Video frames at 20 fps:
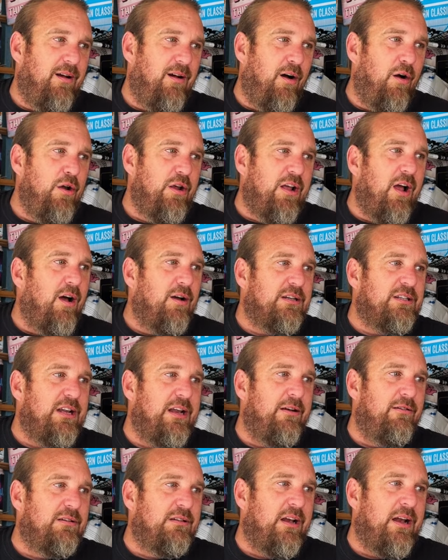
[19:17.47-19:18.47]
I can't sit
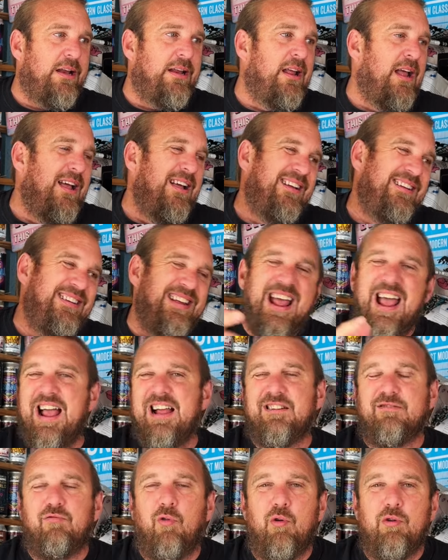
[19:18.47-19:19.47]
here and say, yeah,
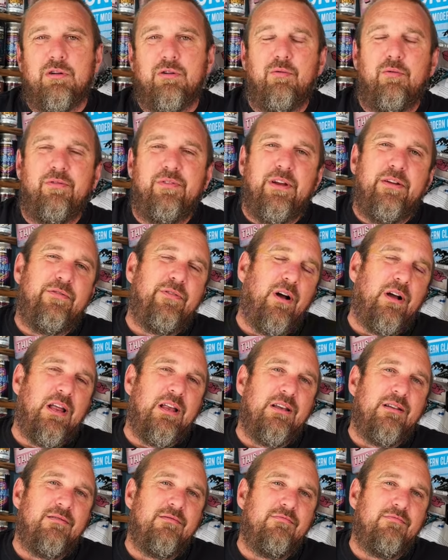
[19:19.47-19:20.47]
it's wrong to review
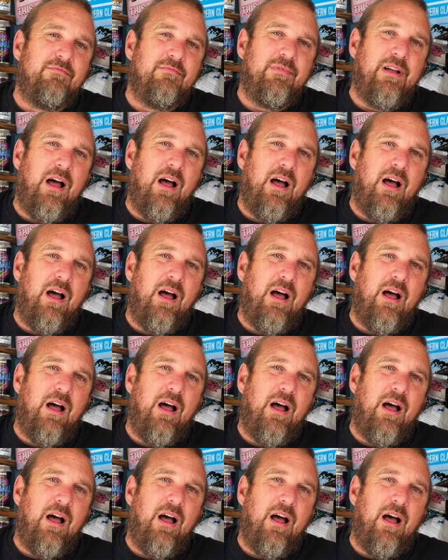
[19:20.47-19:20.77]
fucking